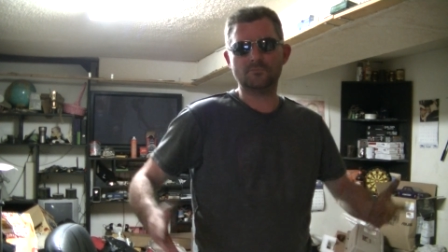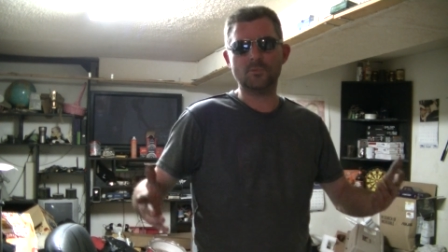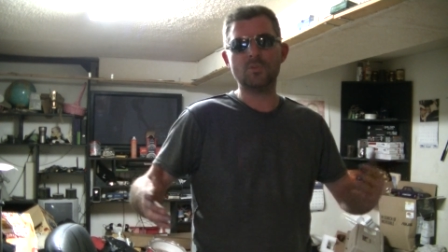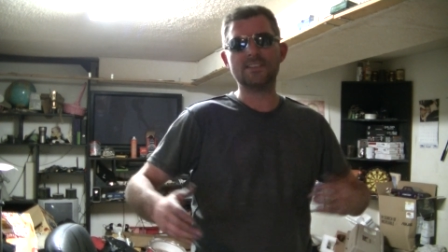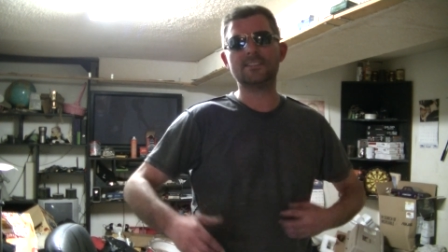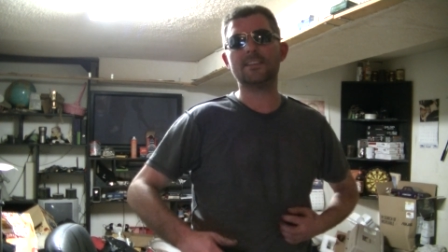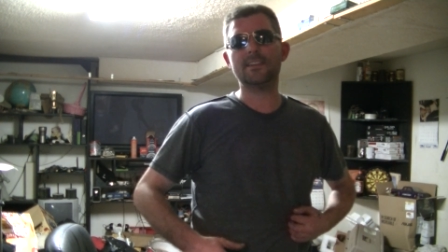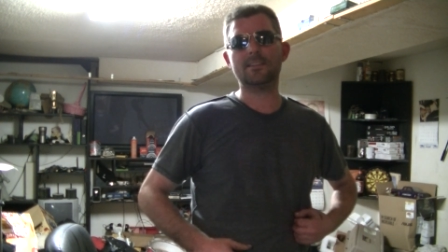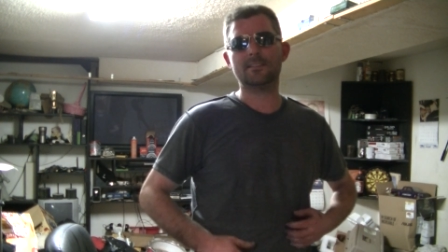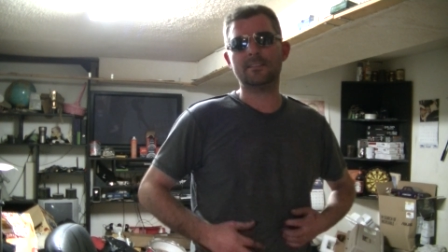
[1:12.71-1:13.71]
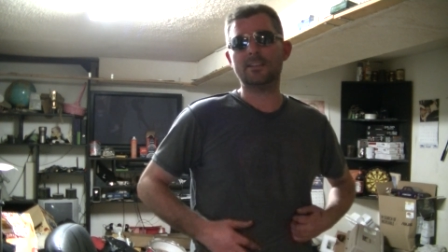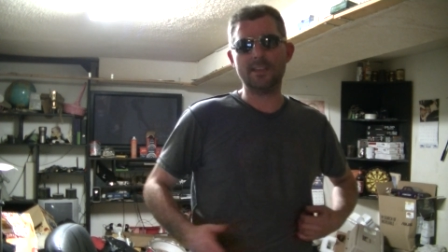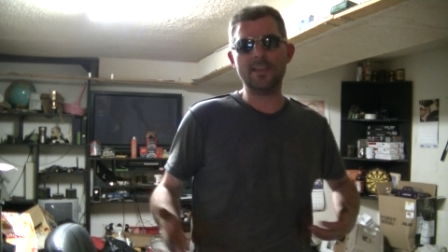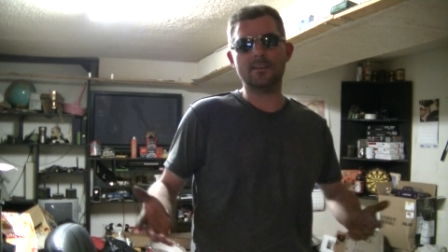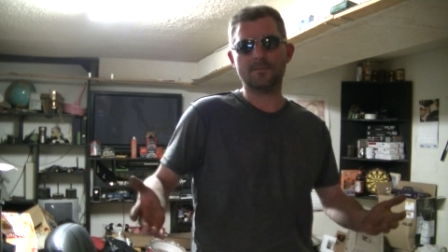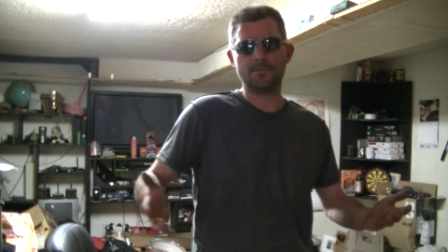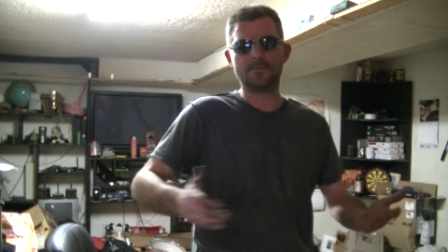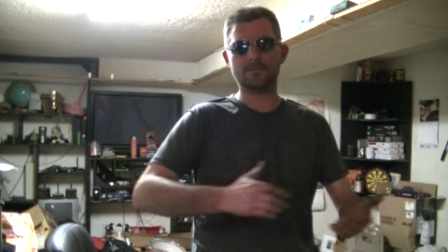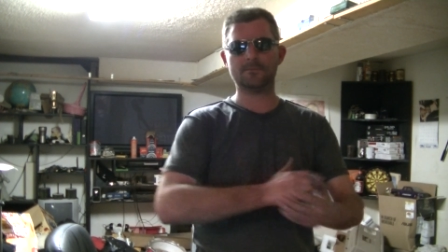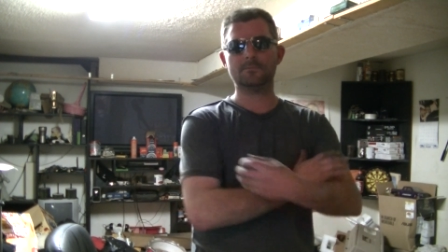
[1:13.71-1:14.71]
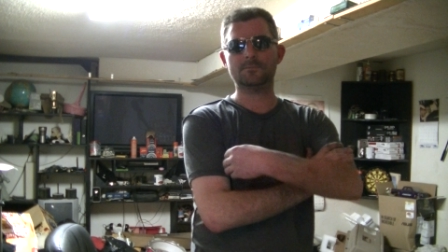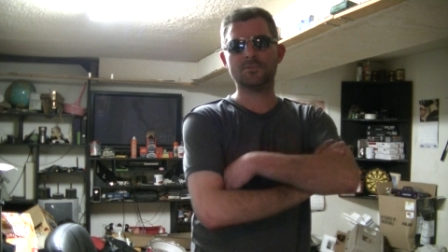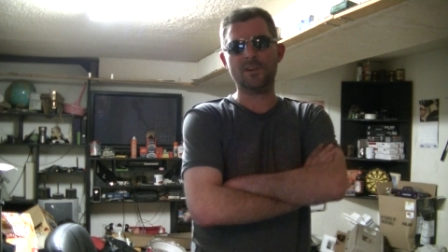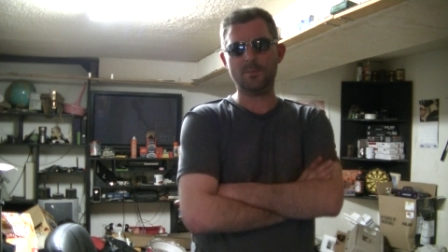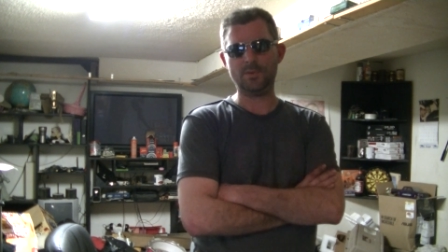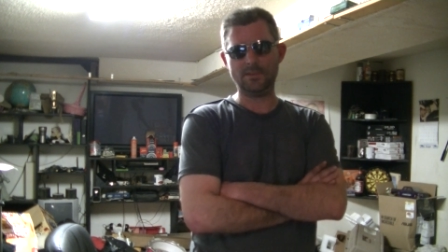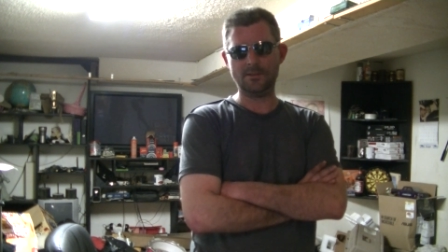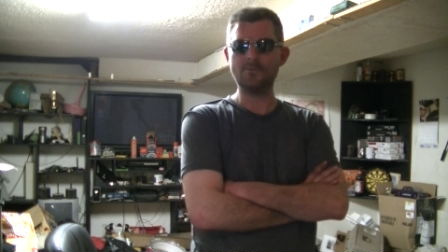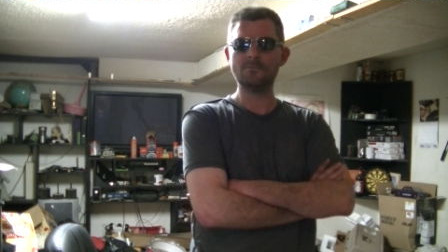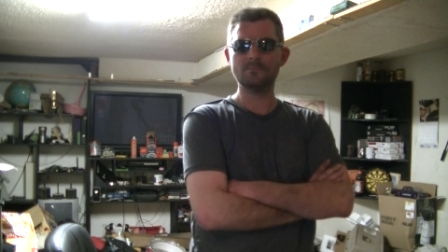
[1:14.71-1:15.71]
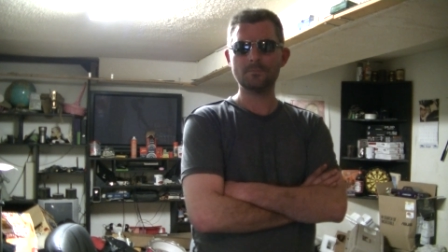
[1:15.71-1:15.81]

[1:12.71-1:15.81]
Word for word: what it's like in a day of trapping, you know?